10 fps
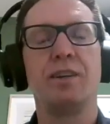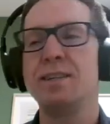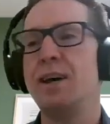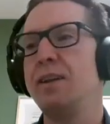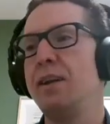He
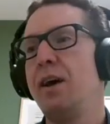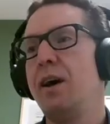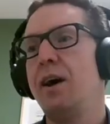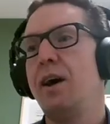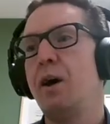said,
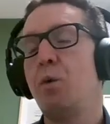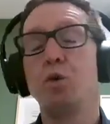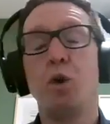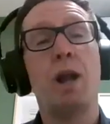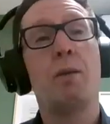"I want to